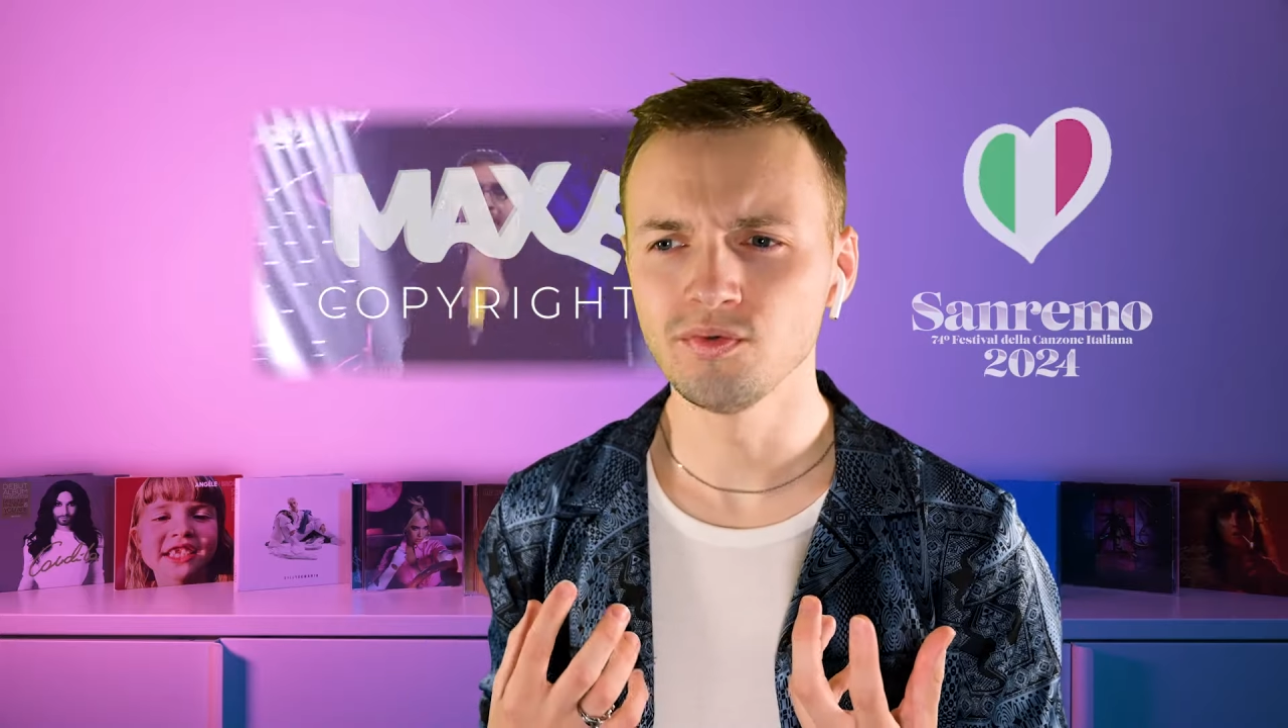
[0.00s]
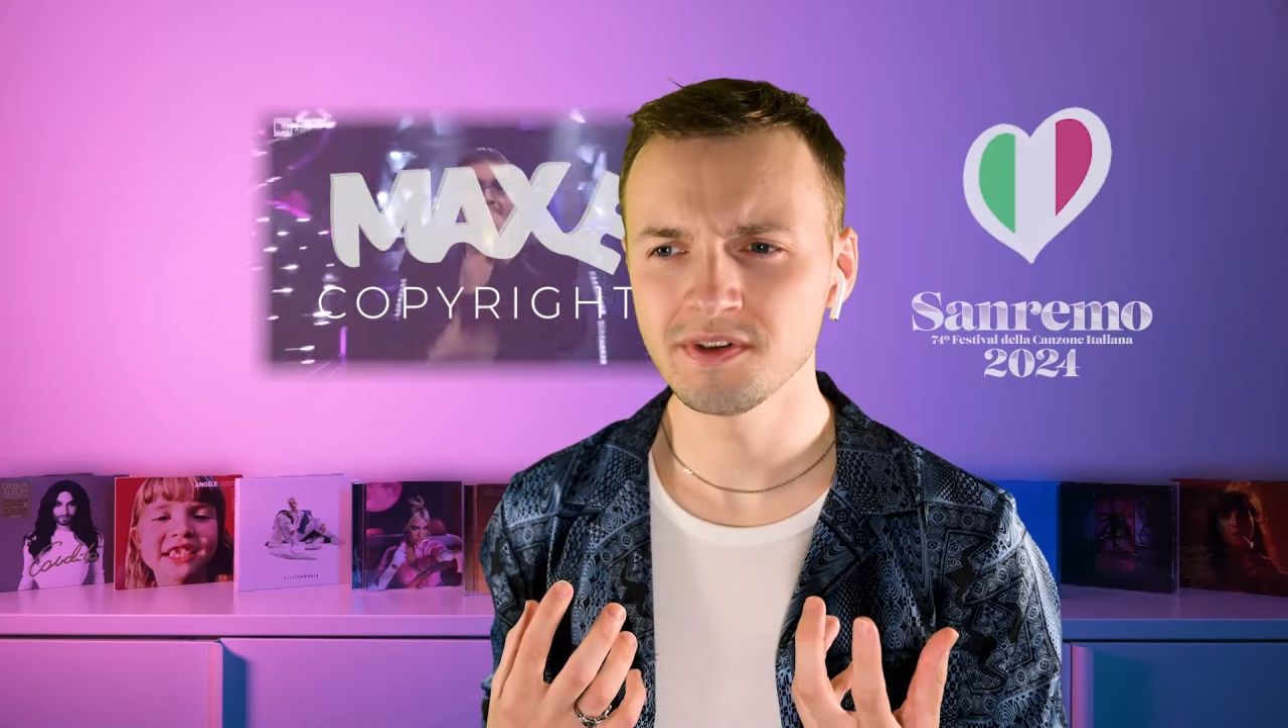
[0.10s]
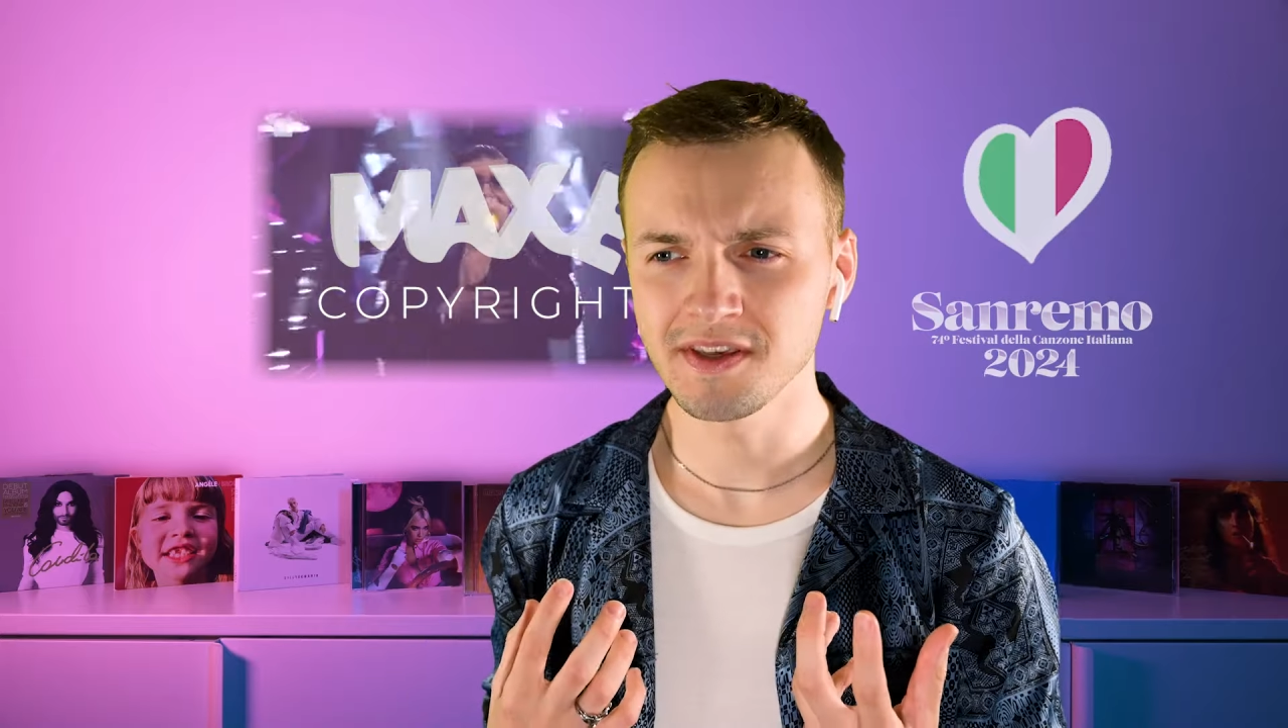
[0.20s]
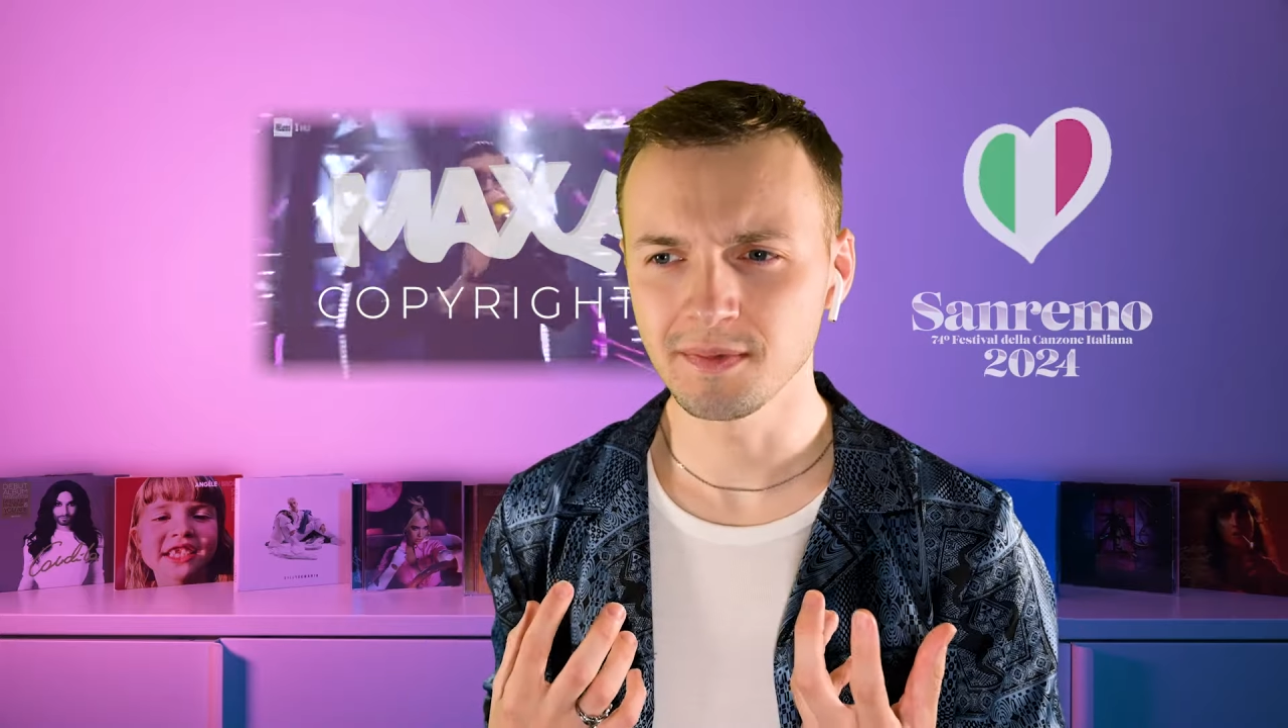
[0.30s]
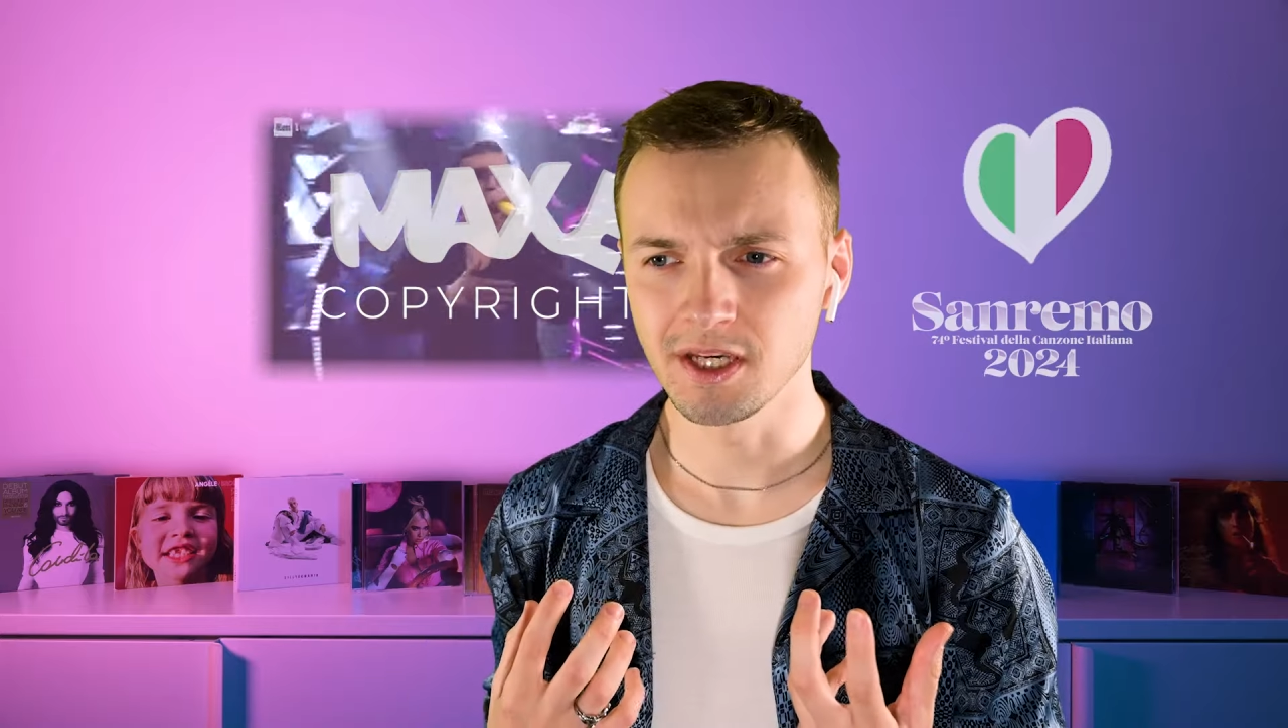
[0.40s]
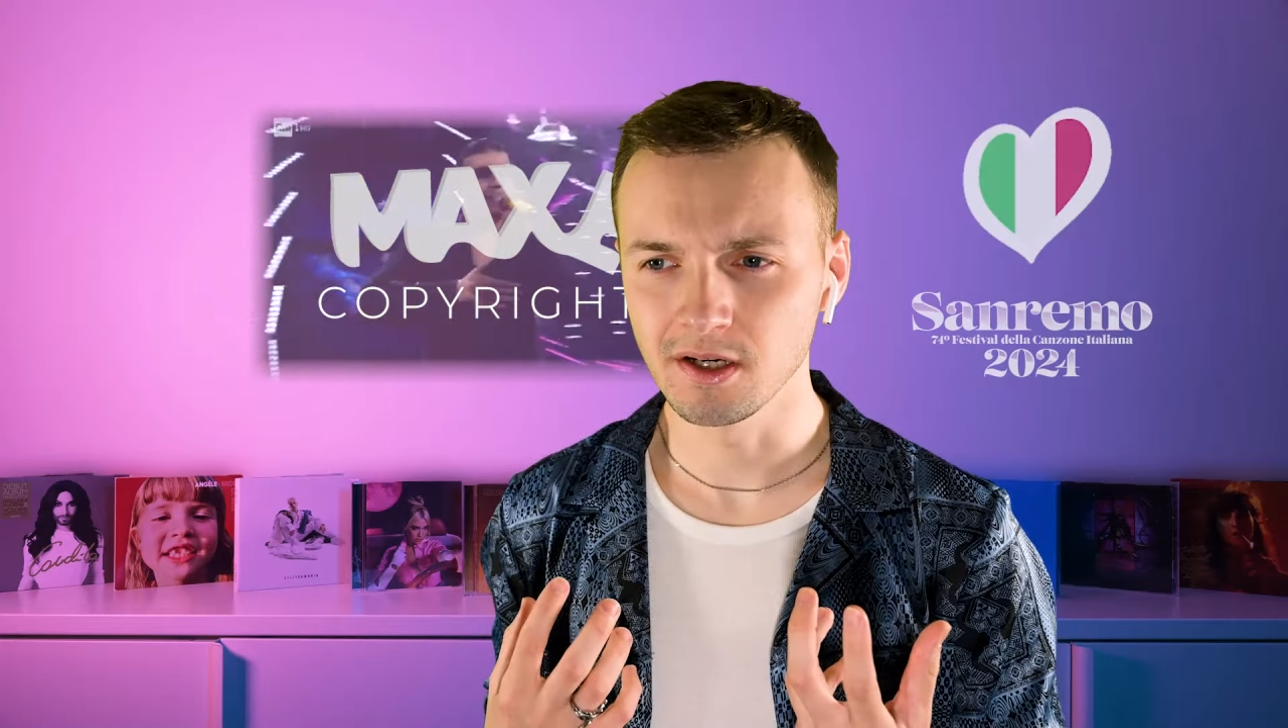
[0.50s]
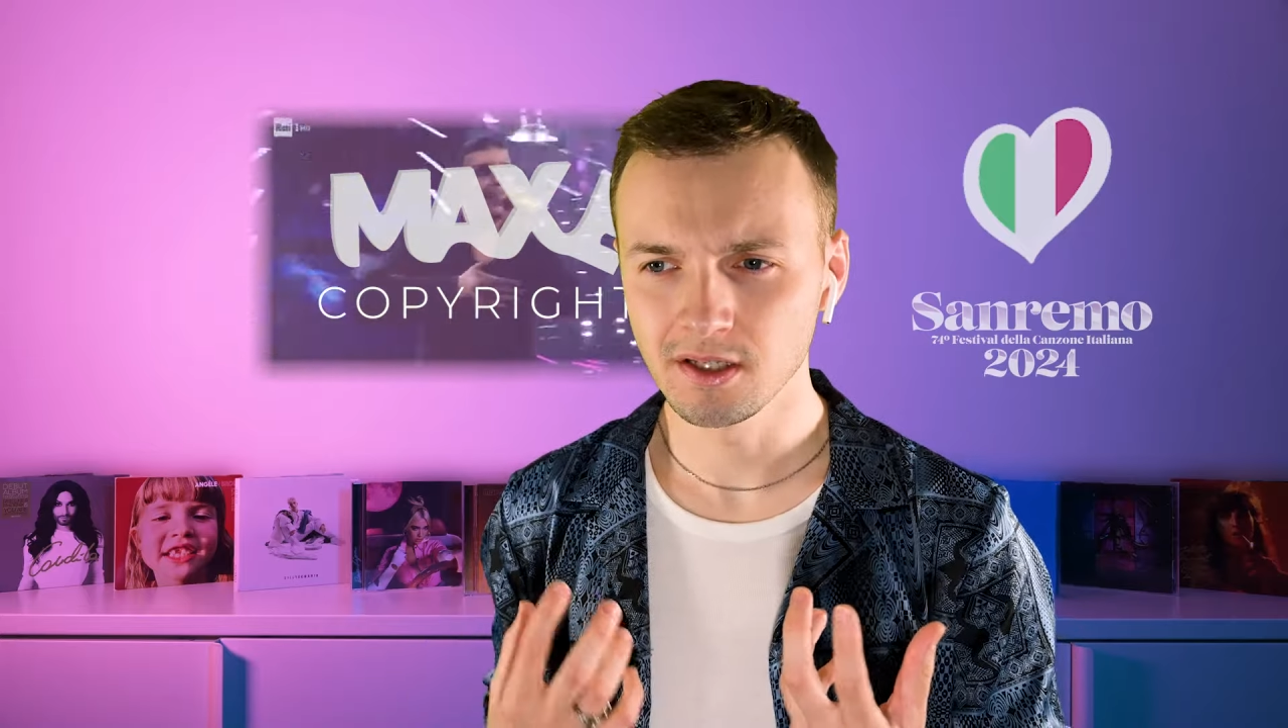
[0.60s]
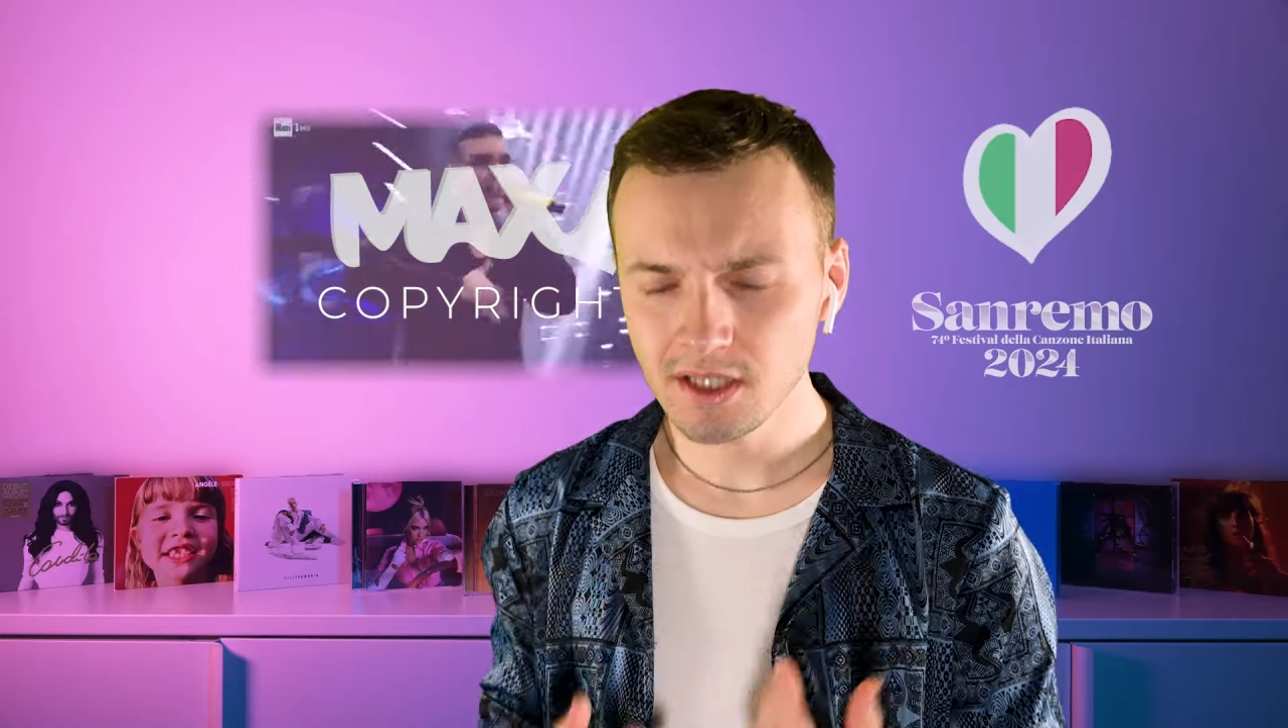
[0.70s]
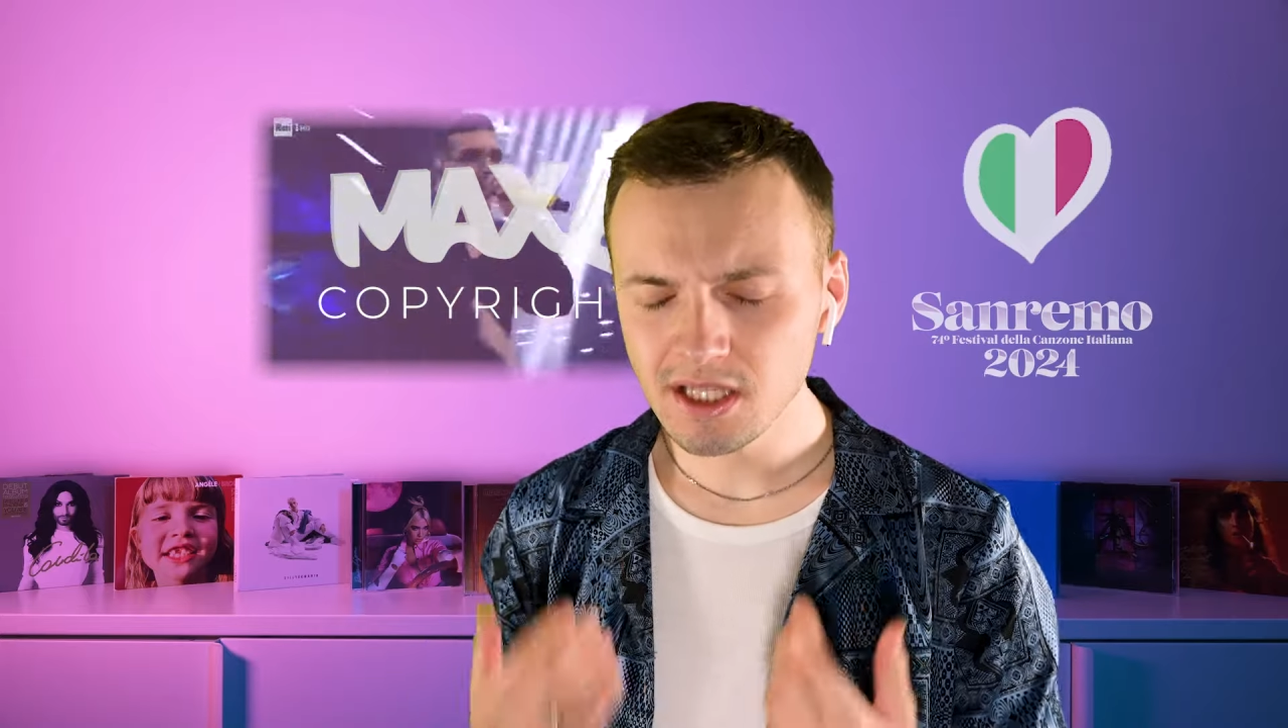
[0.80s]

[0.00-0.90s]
rhythm here.